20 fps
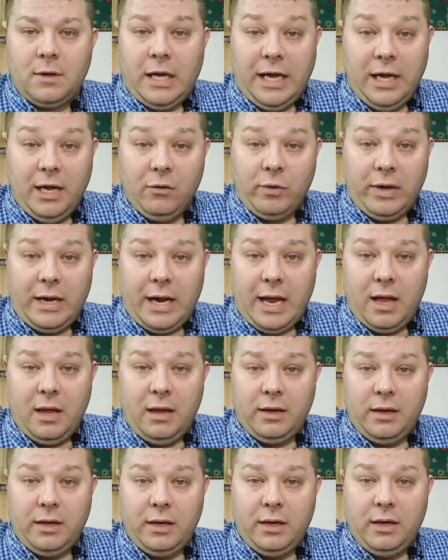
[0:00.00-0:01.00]
In
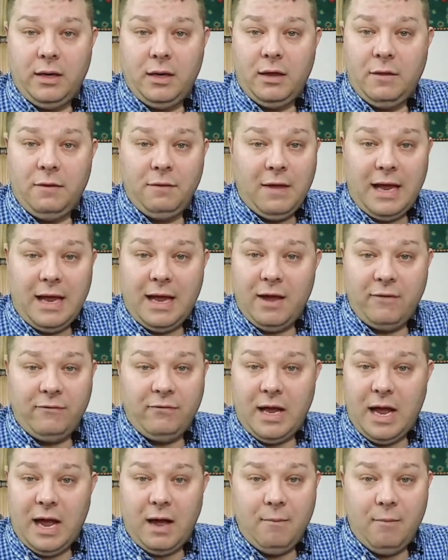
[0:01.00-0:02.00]
reality, they have
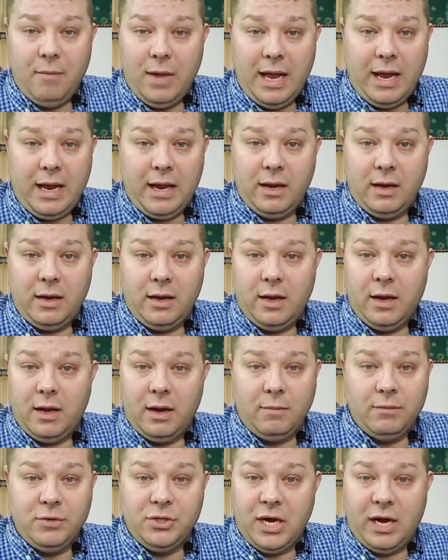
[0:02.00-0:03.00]
not made an
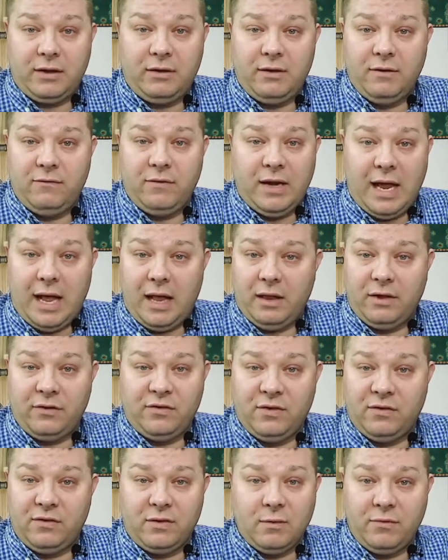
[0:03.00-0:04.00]
objective
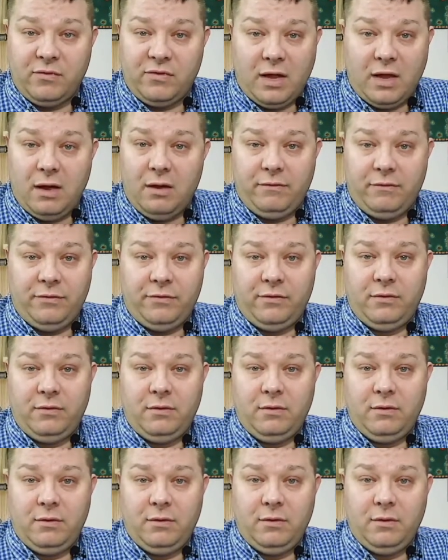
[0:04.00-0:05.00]
analysis themselves.
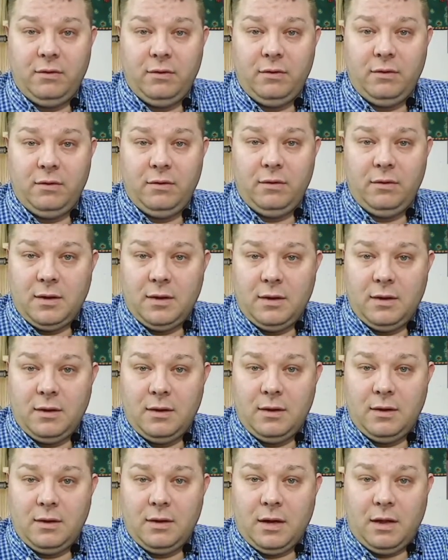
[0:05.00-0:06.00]

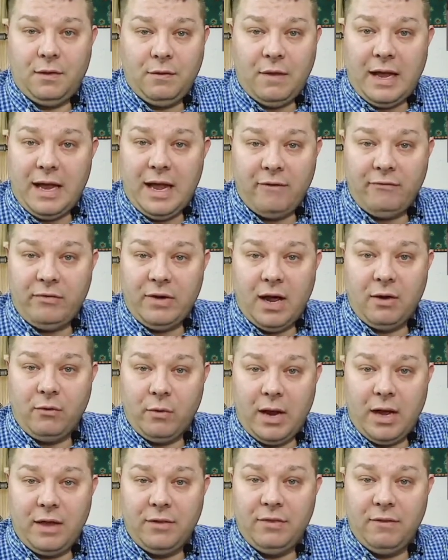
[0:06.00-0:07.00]
They have not
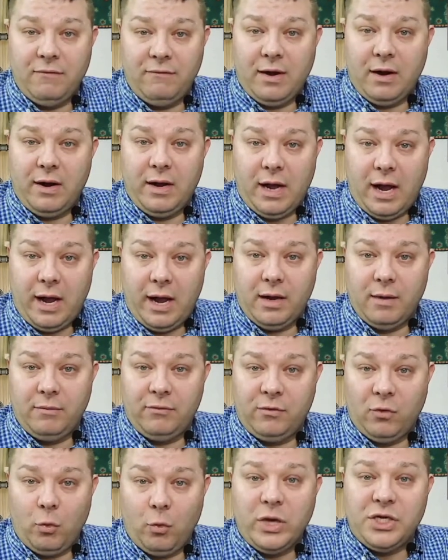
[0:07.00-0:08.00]
read the very
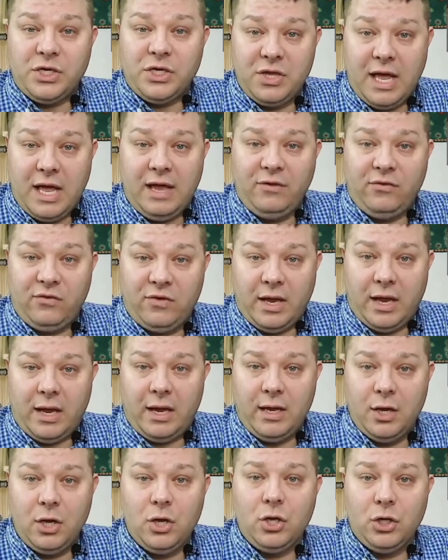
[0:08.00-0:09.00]
items which they
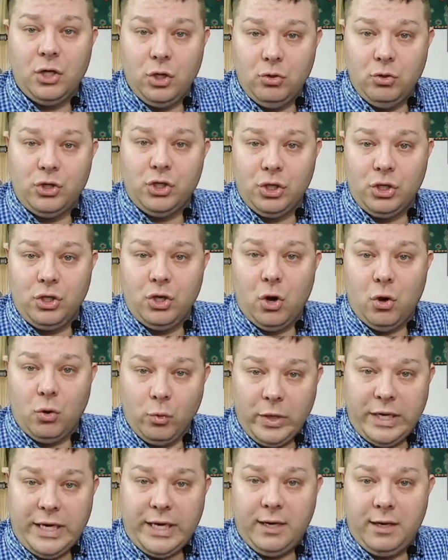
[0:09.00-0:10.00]
say you should go
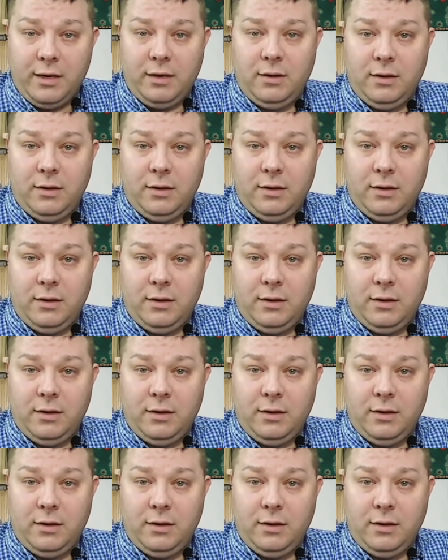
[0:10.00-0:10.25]
read.